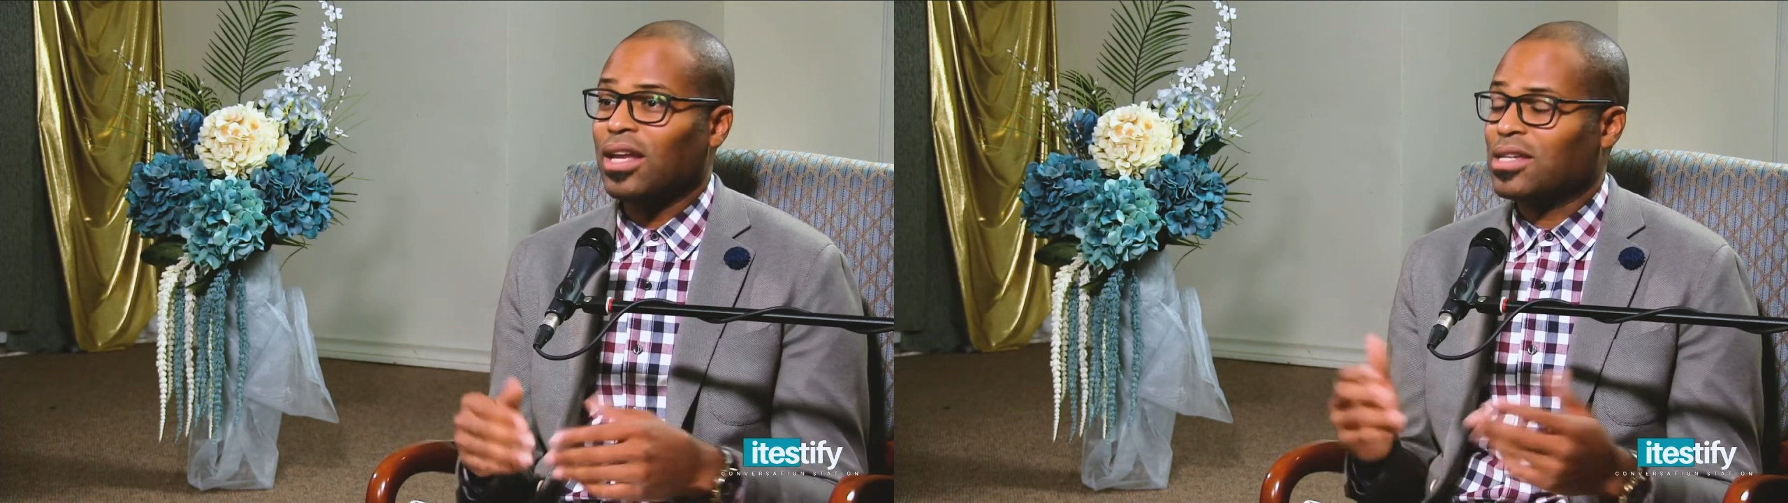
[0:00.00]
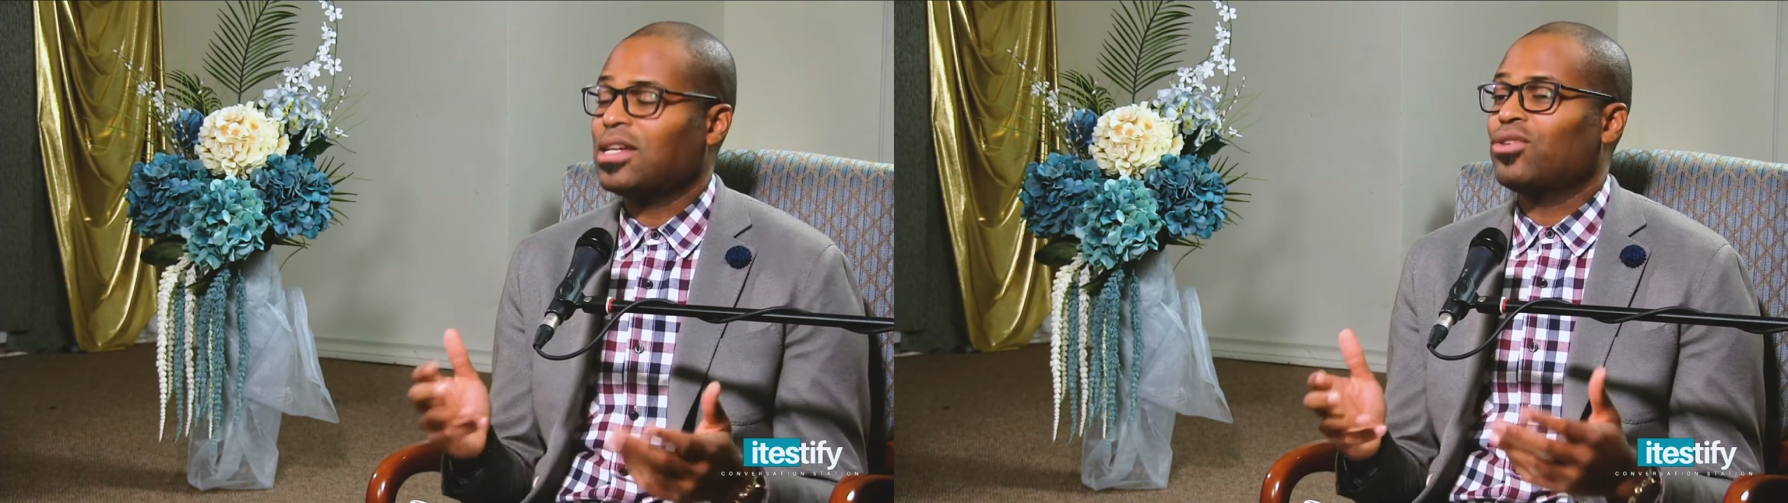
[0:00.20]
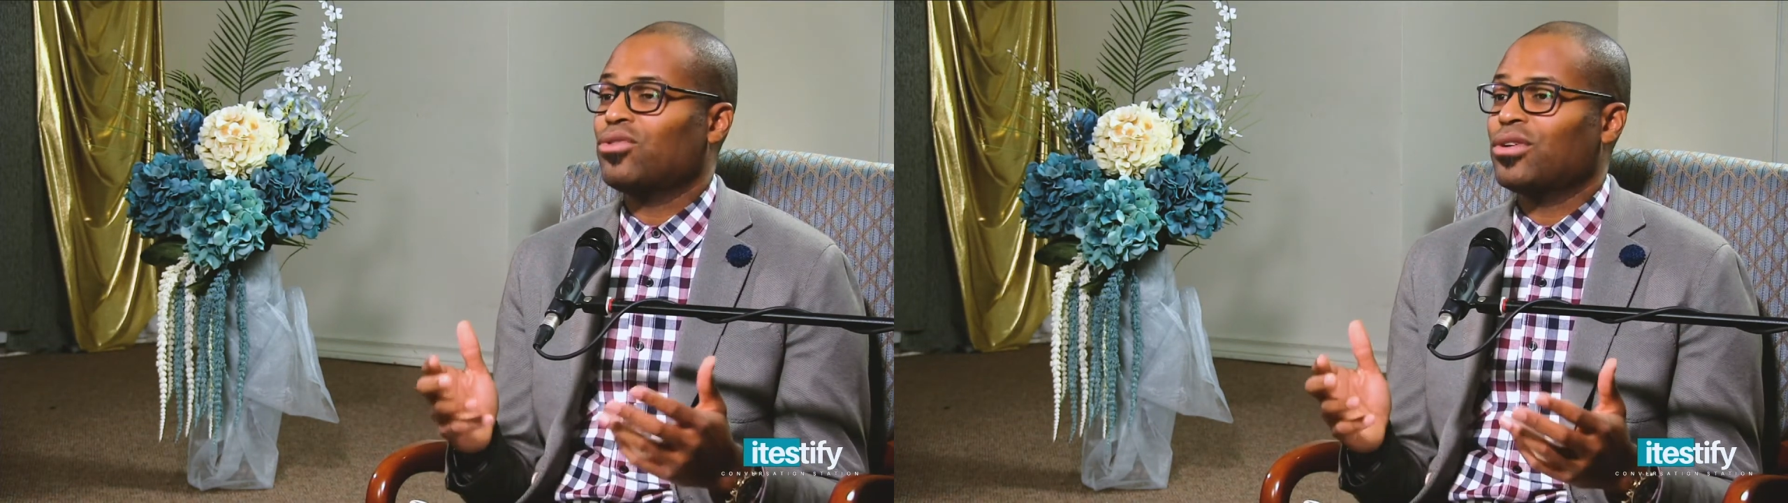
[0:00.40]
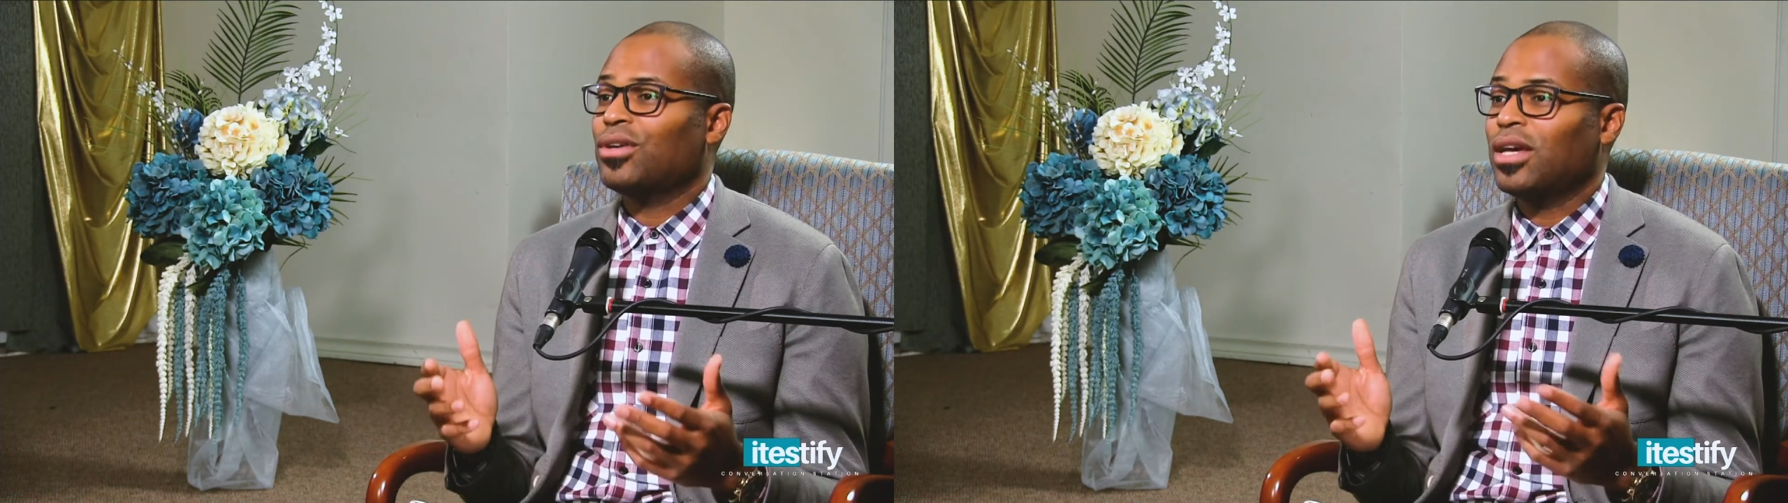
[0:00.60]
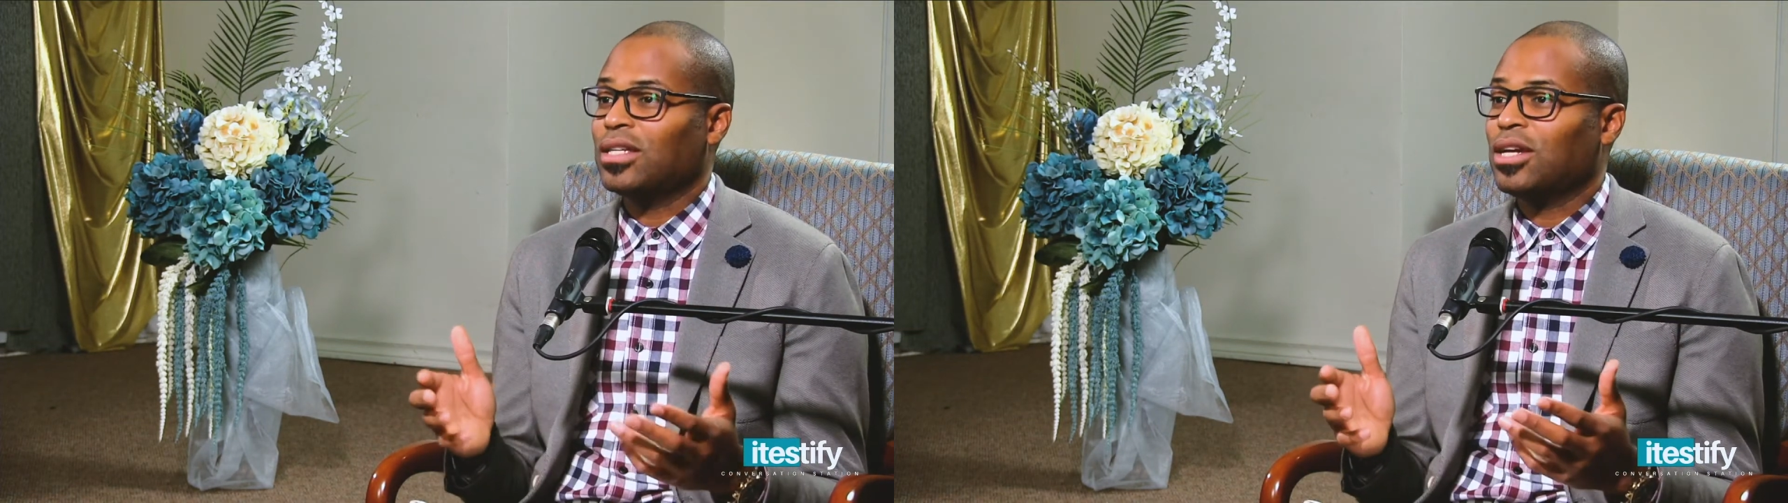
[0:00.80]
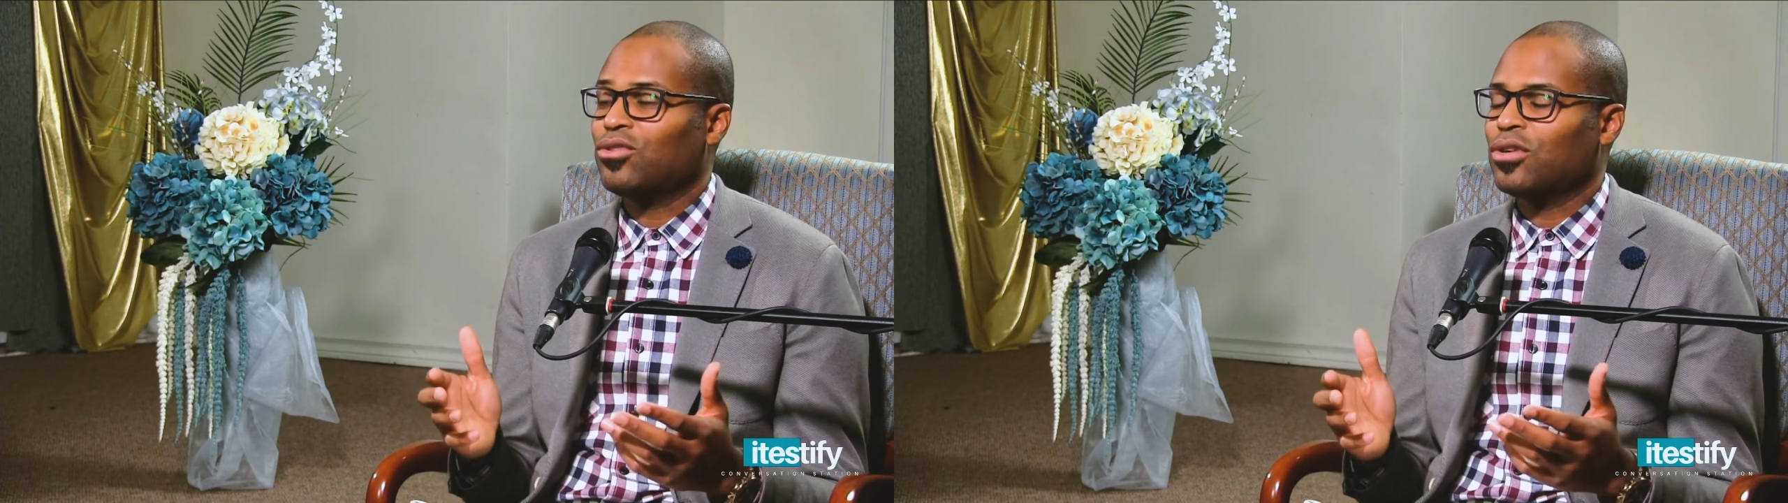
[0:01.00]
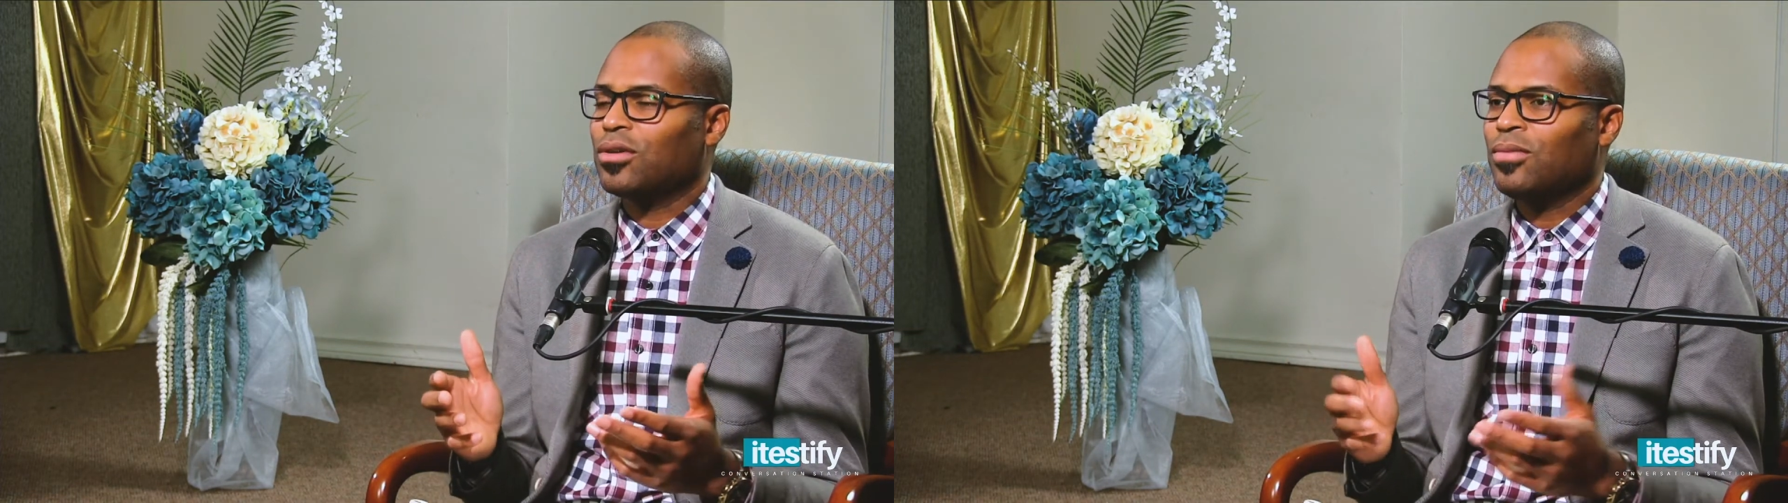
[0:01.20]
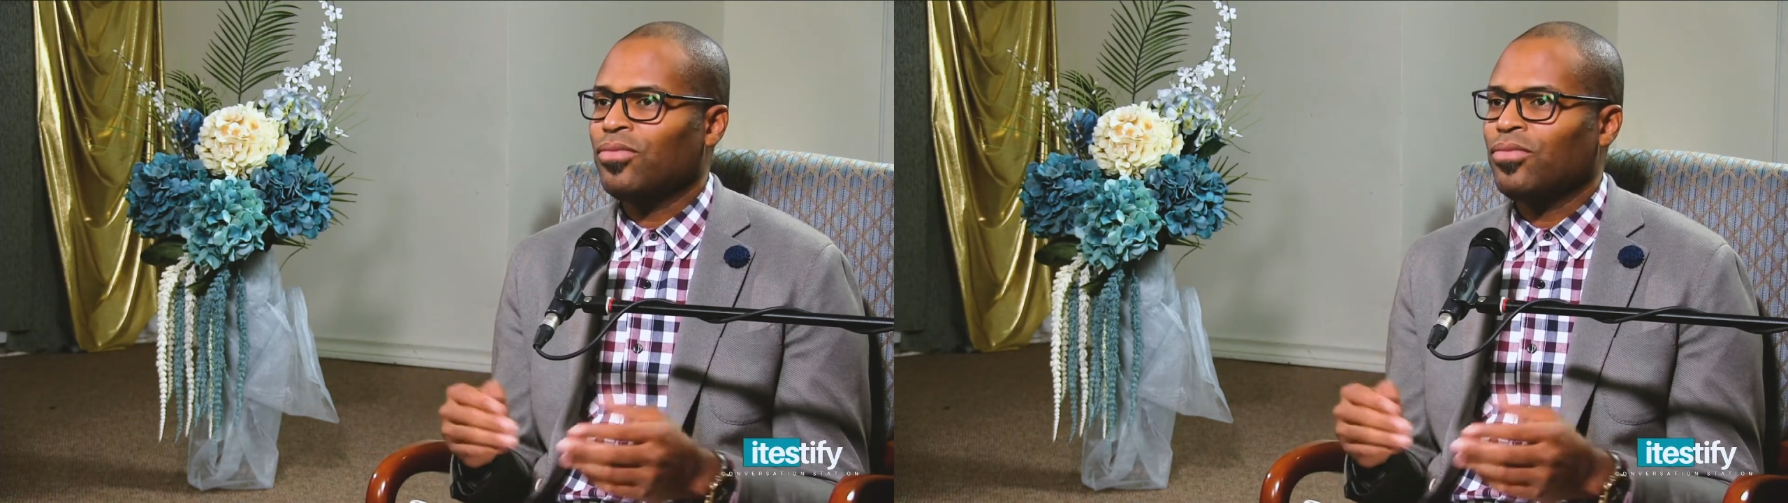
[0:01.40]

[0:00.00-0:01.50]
etc., etc.